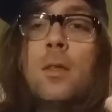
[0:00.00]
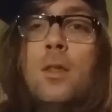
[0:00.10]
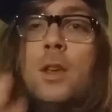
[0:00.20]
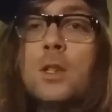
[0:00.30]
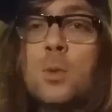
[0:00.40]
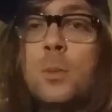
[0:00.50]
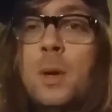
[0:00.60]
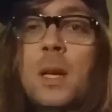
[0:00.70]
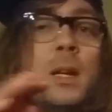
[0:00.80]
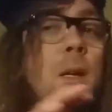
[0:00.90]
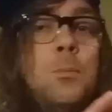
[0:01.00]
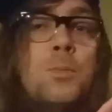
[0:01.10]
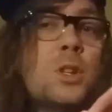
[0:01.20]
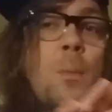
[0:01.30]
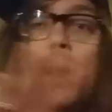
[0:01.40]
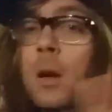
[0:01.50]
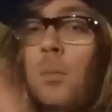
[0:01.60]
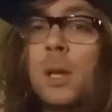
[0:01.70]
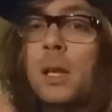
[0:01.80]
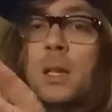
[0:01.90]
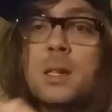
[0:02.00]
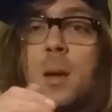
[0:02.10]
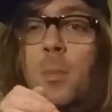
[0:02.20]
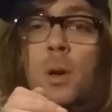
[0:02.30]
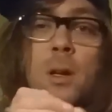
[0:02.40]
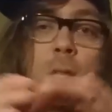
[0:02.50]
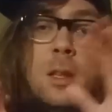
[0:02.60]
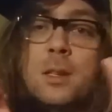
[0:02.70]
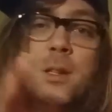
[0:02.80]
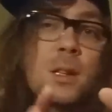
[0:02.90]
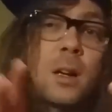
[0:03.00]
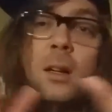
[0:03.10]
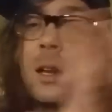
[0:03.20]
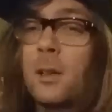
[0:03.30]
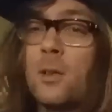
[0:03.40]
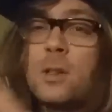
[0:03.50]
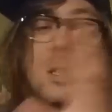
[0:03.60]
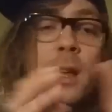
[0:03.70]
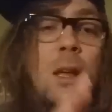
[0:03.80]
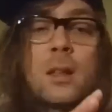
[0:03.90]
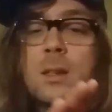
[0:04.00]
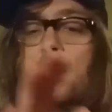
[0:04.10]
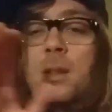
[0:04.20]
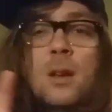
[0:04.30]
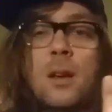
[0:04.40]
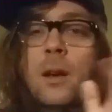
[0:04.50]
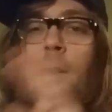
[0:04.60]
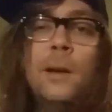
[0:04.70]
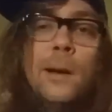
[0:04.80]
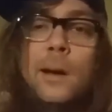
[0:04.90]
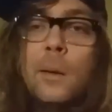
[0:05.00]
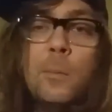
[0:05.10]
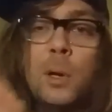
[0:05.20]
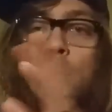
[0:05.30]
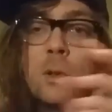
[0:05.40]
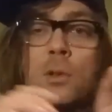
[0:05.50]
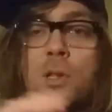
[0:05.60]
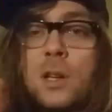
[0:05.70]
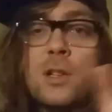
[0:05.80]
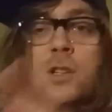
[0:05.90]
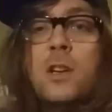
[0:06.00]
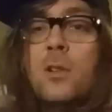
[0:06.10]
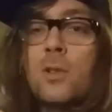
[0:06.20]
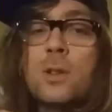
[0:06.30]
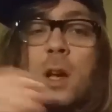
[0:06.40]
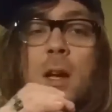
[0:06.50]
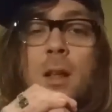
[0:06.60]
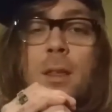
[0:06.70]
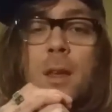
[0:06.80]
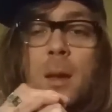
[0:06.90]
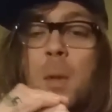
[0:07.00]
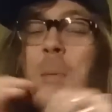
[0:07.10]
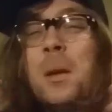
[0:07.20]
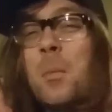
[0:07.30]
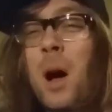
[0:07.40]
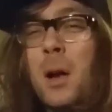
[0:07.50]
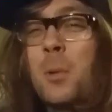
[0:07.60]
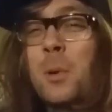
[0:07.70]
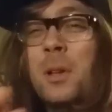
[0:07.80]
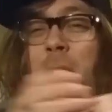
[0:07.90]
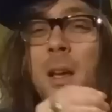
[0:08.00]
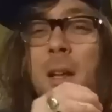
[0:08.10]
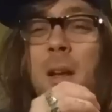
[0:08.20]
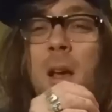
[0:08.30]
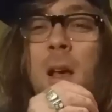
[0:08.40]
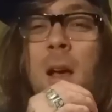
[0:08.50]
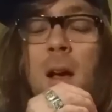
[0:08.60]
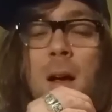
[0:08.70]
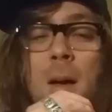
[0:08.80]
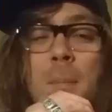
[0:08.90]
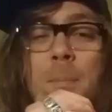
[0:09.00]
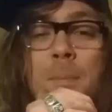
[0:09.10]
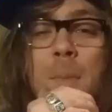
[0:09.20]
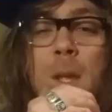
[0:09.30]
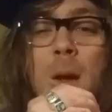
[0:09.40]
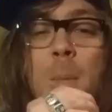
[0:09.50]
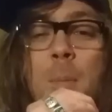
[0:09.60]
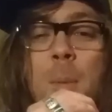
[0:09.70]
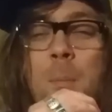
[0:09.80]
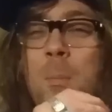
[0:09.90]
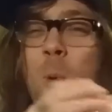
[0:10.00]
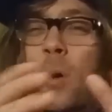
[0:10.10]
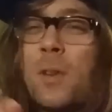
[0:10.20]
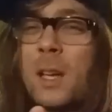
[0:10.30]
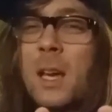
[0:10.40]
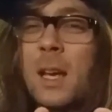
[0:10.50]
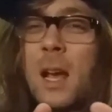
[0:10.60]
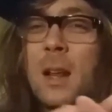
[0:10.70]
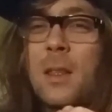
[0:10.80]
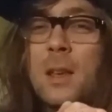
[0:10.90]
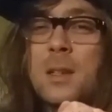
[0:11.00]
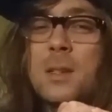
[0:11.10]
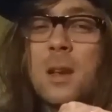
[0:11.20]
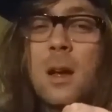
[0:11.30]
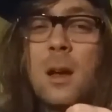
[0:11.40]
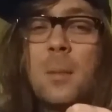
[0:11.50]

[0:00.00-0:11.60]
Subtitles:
This would be something completely separate. This is a collector's thing. This is a builder's, engineer's kind of thing. Maybe a modder would get a bit more of a kick out of this.